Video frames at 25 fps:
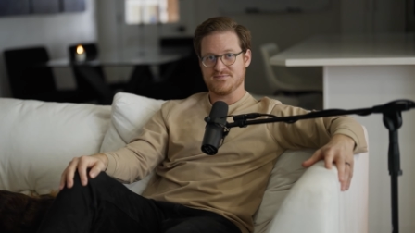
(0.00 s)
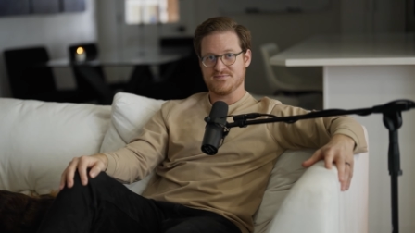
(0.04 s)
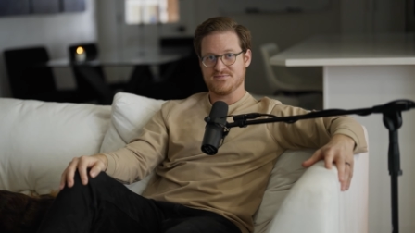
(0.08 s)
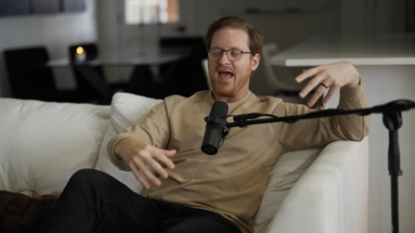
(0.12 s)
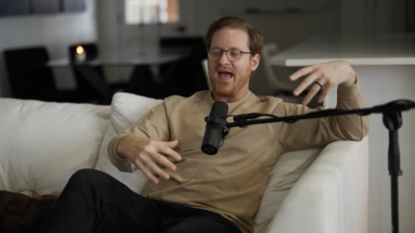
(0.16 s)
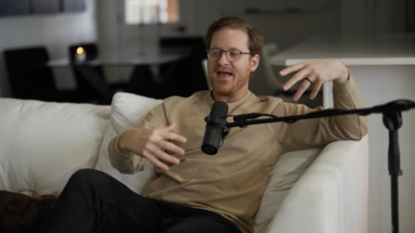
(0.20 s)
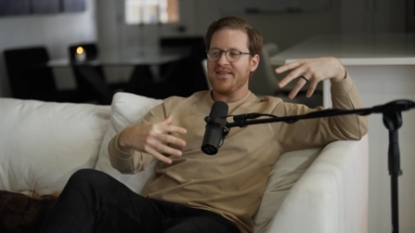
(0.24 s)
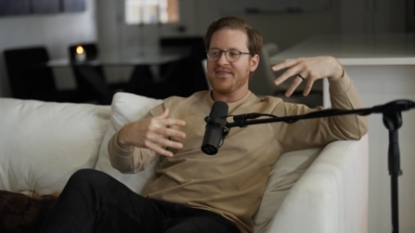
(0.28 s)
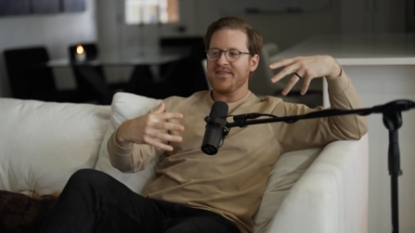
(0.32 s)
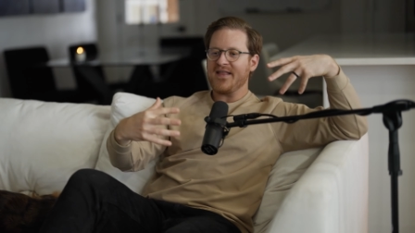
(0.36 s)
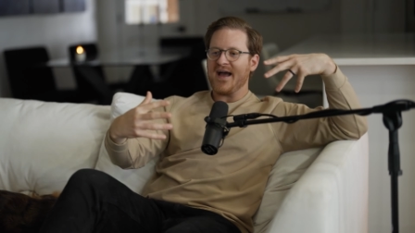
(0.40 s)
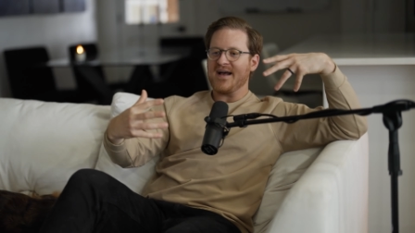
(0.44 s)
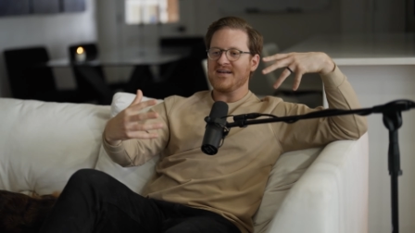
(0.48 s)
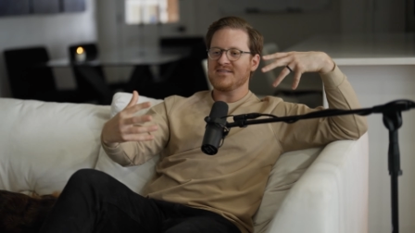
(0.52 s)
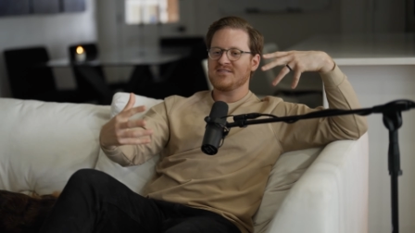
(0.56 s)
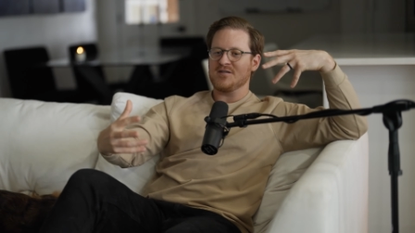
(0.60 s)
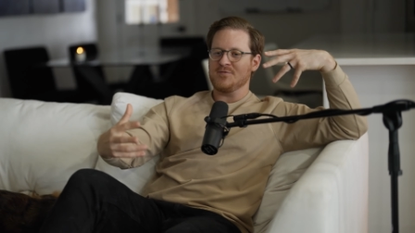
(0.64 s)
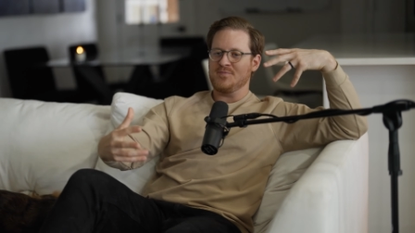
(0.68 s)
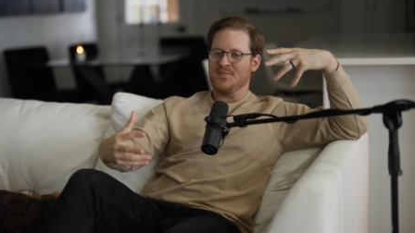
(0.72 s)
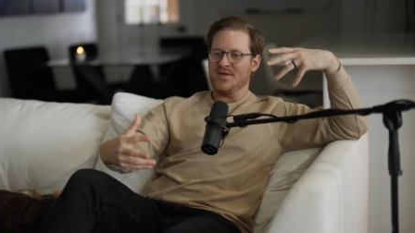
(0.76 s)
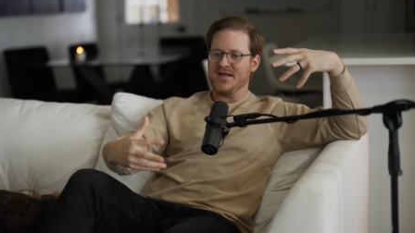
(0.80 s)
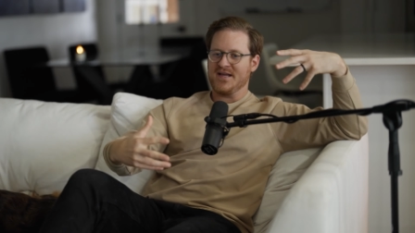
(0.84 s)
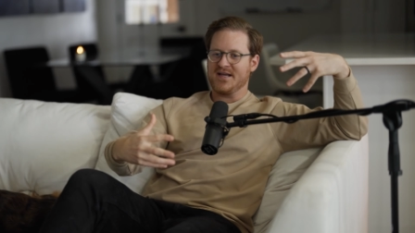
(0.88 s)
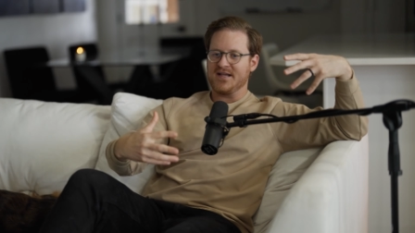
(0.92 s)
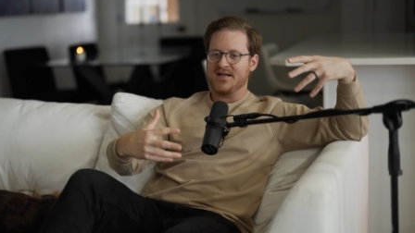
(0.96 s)
And the
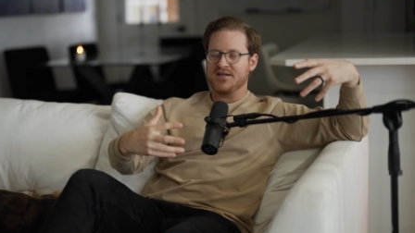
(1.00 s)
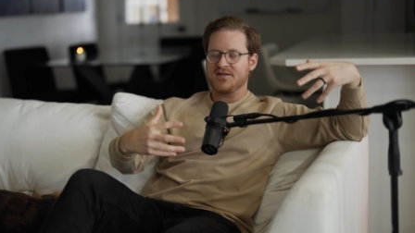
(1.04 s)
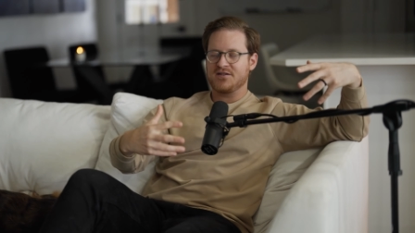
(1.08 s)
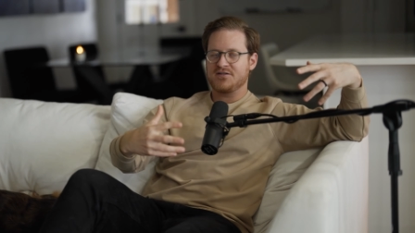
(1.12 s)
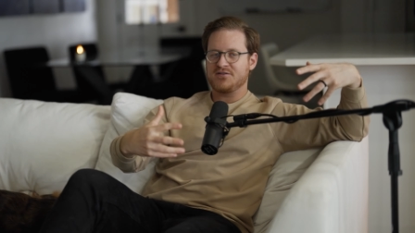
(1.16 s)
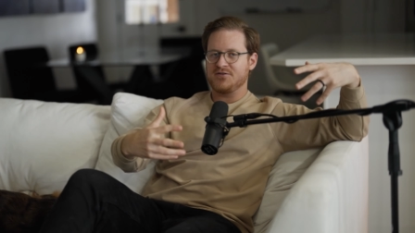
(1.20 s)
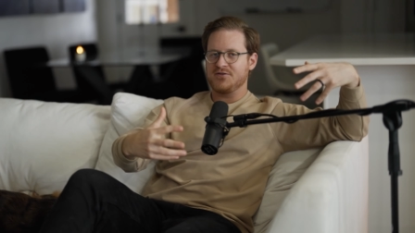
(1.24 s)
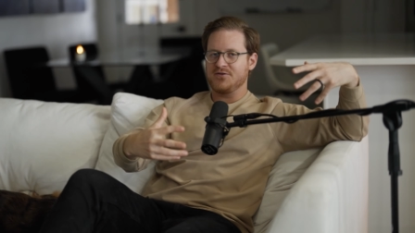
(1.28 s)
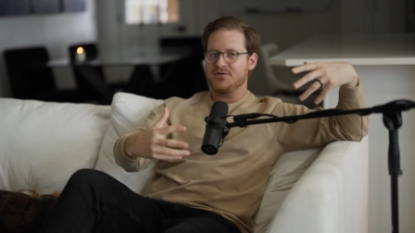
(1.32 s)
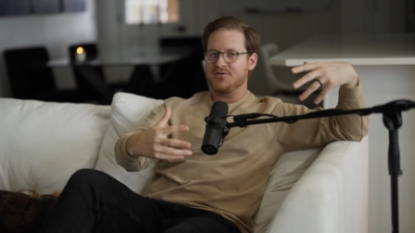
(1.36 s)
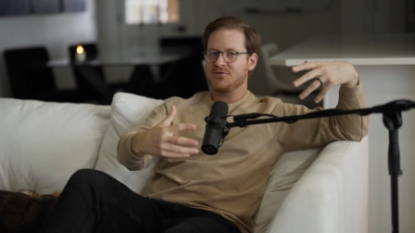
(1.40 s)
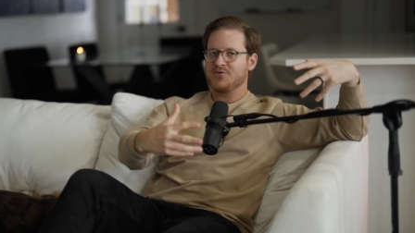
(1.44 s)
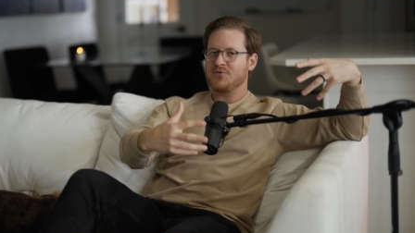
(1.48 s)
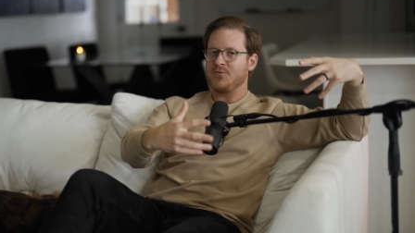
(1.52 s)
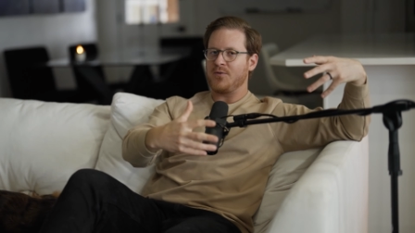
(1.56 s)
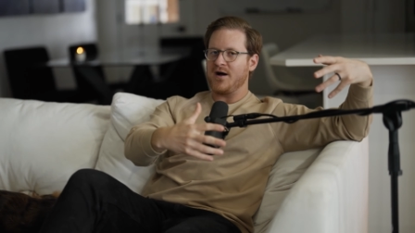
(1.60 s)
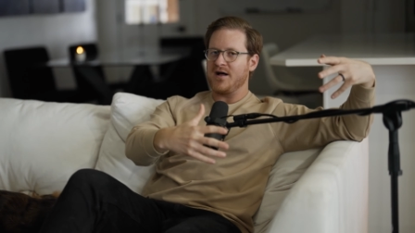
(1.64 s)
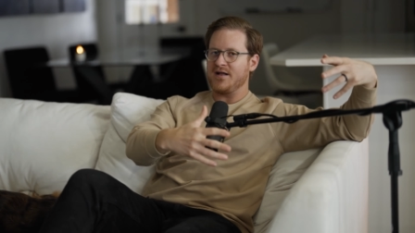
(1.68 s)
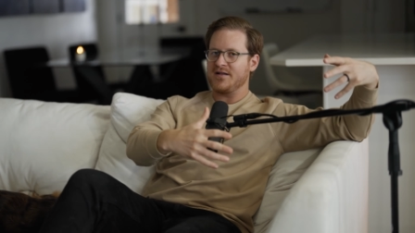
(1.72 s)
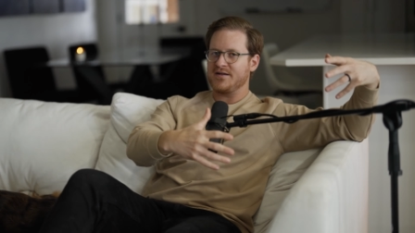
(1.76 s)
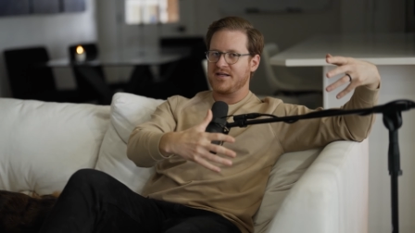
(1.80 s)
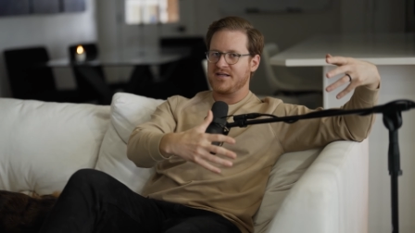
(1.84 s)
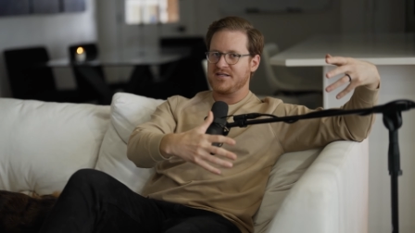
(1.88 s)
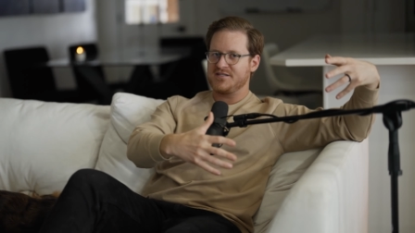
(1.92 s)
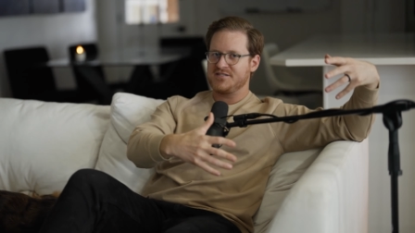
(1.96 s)
SOP can include
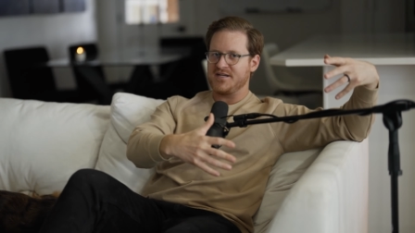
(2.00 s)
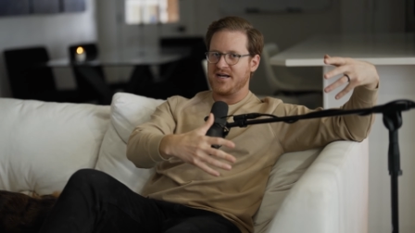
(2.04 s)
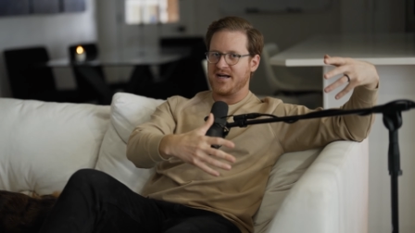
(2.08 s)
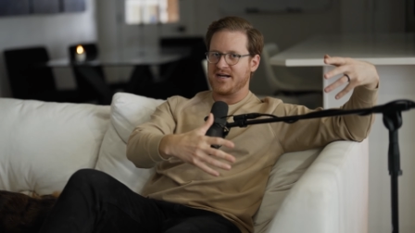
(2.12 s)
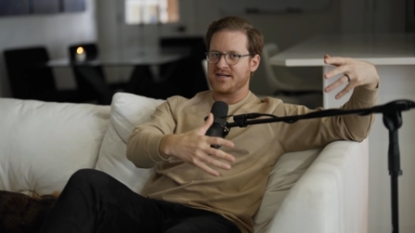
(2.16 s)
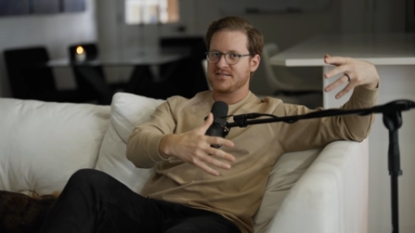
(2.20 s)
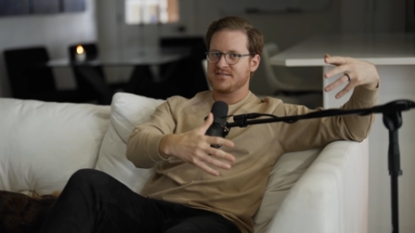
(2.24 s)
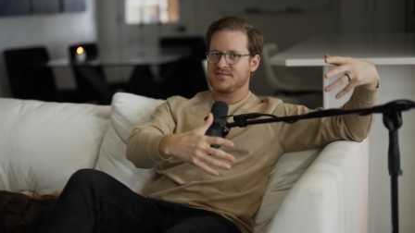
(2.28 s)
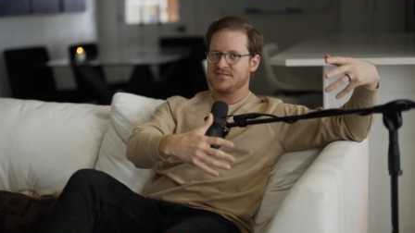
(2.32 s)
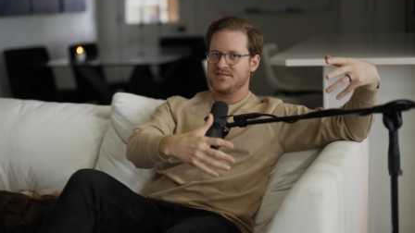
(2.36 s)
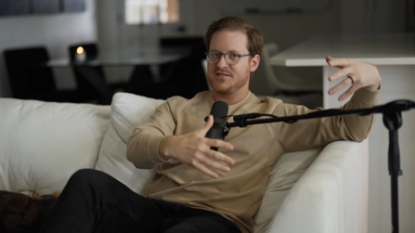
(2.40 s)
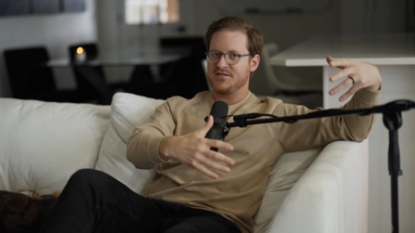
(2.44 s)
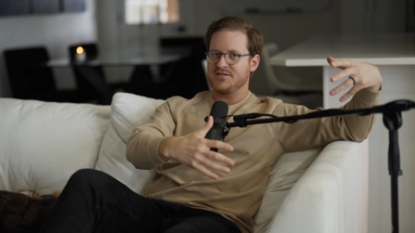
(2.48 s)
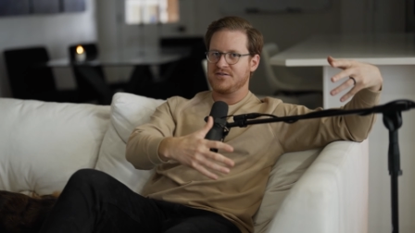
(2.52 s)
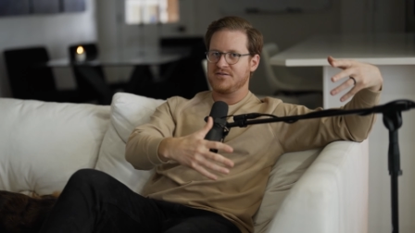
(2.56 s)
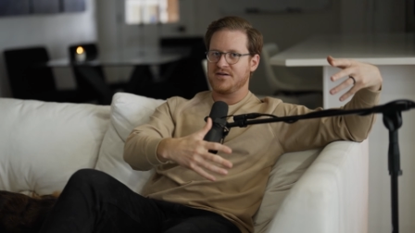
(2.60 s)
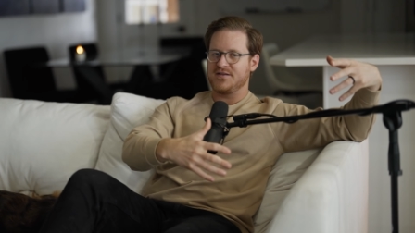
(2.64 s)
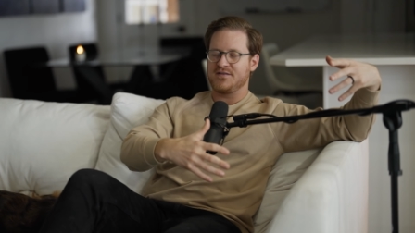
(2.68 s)
quality checks too.